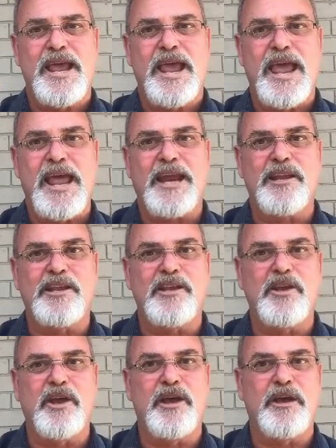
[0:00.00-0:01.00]
Handling
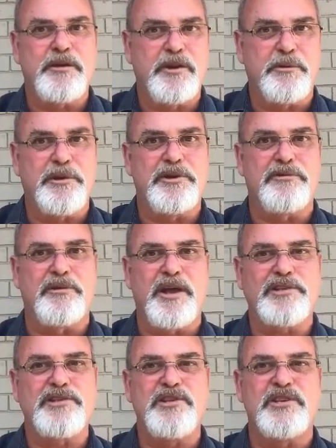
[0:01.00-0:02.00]
your
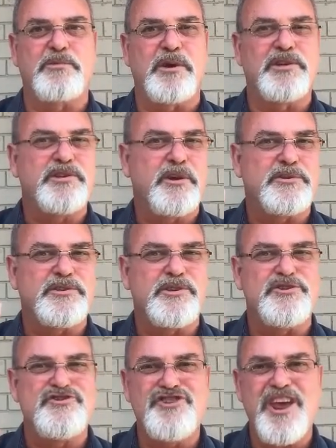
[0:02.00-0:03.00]
introduction this way shows you're
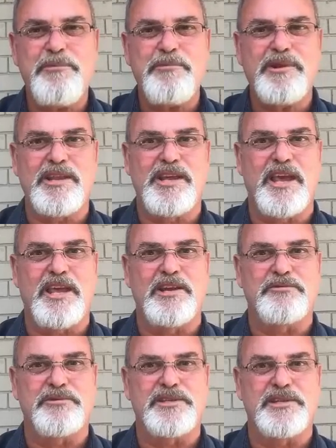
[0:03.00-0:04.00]
genuinely
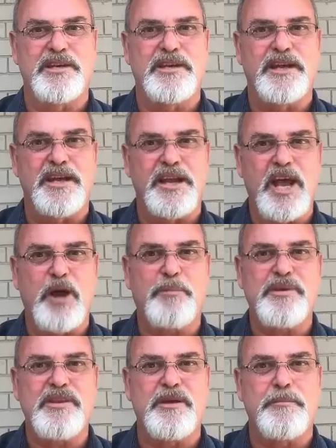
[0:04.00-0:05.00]
interested in
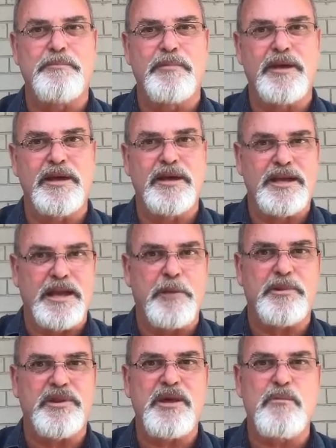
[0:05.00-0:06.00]
helping them get
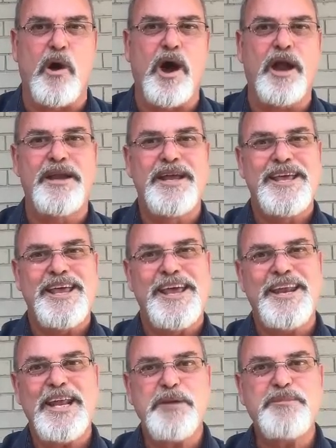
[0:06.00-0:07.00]
what they want
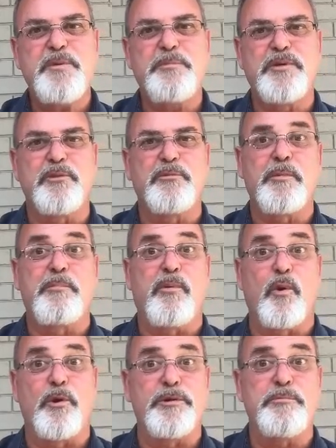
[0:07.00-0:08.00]
and helps you build
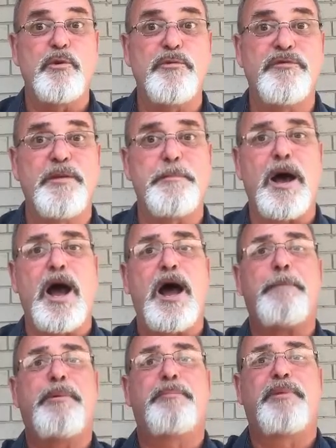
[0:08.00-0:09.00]
rapport to move them
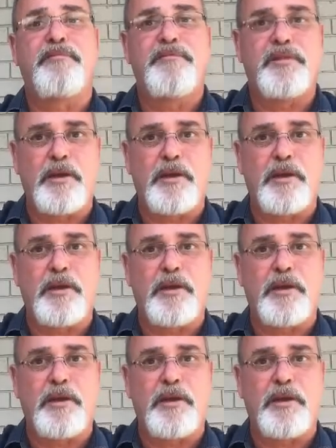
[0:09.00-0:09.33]
up above the